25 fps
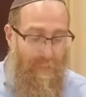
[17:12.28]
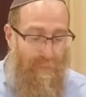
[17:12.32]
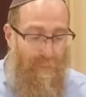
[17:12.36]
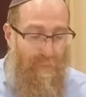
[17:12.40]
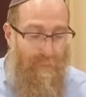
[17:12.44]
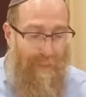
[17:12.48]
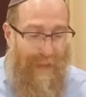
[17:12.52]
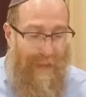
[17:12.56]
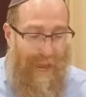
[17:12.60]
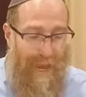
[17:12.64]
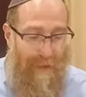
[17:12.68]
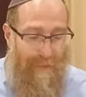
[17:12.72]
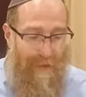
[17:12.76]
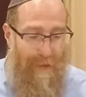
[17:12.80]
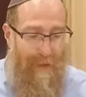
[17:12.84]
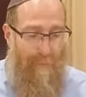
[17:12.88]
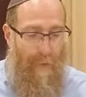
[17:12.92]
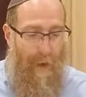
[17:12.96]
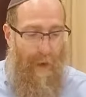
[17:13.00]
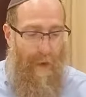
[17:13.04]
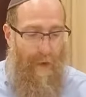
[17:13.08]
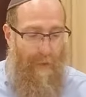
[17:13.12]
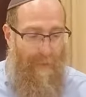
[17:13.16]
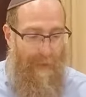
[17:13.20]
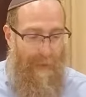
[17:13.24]
carrying up
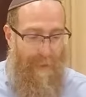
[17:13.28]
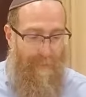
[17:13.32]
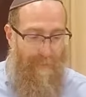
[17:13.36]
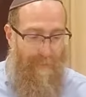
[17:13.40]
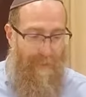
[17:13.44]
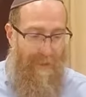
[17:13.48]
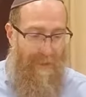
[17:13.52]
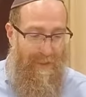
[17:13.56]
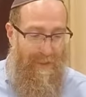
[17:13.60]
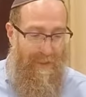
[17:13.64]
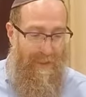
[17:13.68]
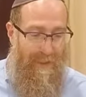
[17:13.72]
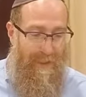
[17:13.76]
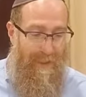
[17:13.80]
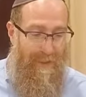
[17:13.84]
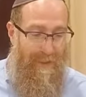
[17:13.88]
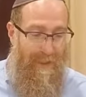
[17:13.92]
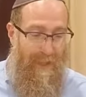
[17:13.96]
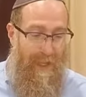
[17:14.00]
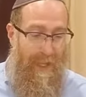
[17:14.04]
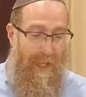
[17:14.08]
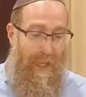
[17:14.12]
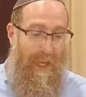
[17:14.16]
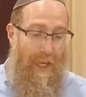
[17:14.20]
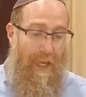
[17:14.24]
all of these pieces?
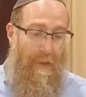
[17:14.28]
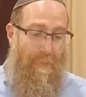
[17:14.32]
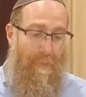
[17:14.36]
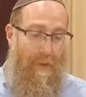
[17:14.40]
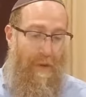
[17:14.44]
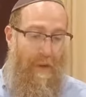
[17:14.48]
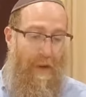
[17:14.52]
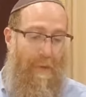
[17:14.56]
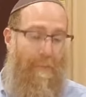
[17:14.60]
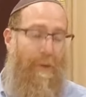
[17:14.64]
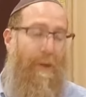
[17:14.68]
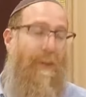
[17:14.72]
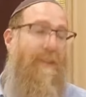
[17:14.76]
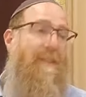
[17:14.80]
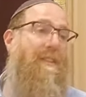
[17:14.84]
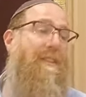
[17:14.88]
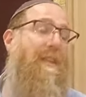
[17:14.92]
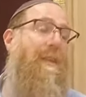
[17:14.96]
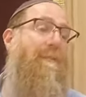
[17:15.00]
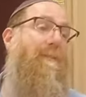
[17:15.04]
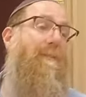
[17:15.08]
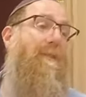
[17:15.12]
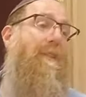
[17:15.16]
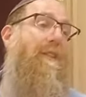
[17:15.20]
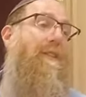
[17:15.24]
The Karbonis
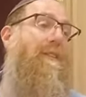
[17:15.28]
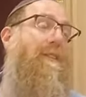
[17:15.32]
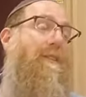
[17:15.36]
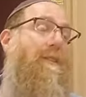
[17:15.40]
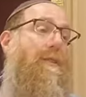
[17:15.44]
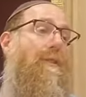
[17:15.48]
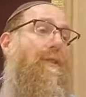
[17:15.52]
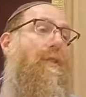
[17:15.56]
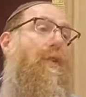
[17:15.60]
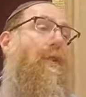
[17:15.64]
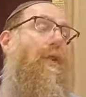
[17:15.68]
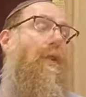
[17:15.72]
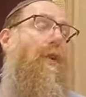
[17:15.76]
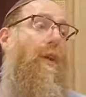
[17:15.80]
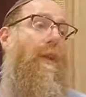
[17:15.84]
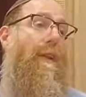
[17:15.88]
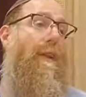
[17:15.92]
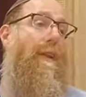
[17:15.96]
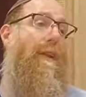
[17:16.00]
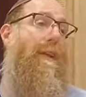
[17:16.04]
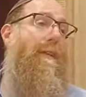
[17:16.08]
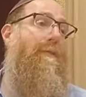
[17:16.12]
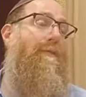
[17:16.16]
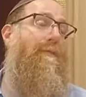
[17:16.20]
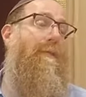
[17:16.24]
Tzibur. This is all
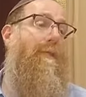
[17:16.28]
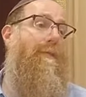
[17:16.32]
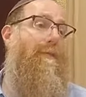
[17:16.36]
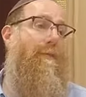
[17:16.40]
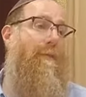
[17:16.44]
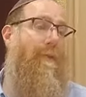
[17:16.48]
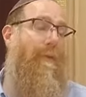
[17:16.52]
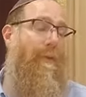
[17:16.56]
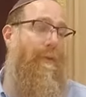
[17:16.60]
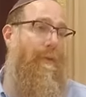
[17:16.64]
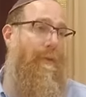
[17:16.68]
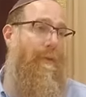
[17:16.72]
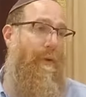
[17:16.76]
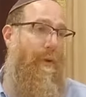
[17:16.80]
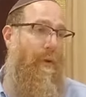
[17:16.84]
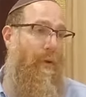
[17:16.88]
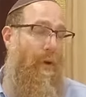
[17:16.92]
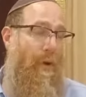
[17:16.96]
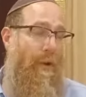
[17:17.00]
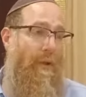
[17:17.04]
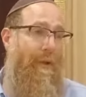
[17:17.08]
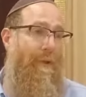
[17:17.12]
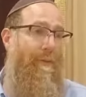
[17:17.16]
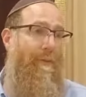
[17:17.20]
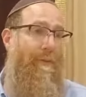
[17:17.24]

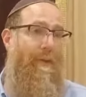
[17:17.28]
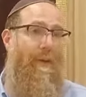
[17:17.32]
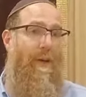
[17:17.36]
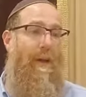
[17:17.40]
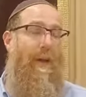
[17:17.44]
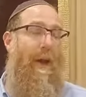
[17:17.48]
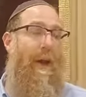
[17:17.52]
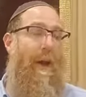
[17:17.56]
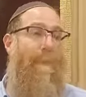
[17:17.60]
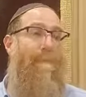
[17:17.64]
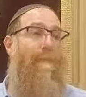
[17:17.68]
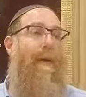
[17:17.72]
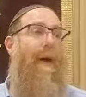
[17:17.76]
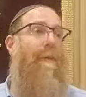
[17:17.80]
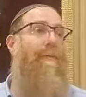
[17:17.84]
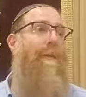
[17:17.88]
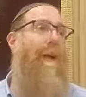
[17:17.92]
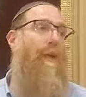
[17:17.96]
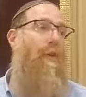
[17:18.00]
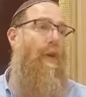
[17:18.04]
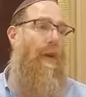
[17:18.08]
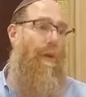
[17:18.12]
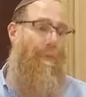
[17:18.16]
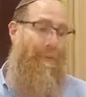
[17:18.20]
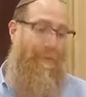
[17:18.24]
in a public
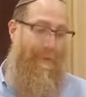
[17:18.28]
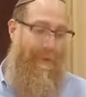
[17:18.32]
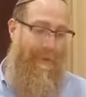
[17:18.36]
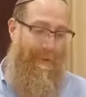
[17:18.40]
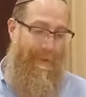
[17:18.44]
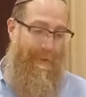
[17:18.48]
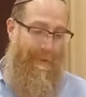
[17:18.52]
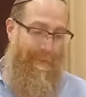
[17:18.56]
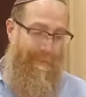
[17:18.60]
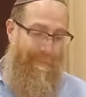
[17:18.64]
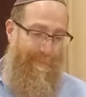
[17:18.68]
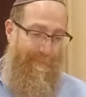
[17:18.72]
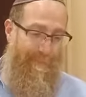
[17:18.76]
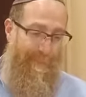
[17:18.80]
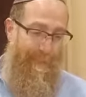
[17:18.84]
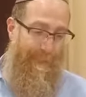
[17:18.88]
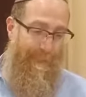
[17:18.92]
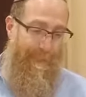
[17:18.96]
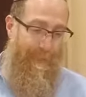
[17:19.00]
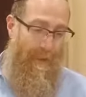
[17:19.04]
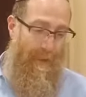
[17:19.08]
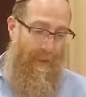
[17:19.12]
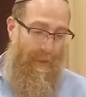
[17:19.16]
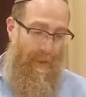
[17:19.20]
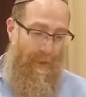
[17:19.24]
offering,
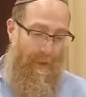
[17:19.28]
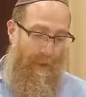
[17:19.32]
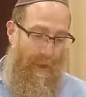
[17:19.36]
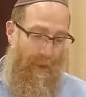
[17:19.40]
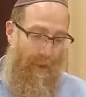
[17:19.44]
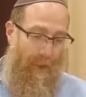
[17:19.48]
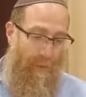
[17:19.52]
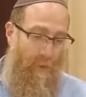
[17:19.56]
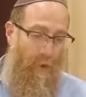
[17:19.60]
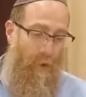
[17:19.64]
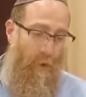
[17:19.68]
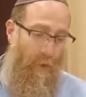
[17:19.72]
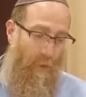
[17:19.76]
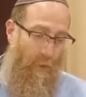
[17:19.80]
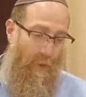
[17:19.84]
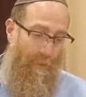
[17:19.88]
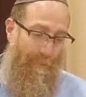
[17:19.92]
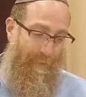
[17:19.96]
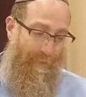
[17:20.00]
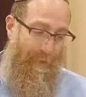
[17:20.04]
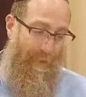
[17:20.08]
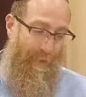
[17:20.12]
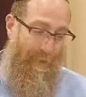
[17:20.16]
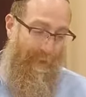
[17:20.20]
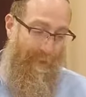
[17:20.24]
a communal
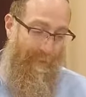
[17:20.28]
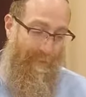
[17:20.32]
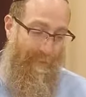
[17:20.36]
offering.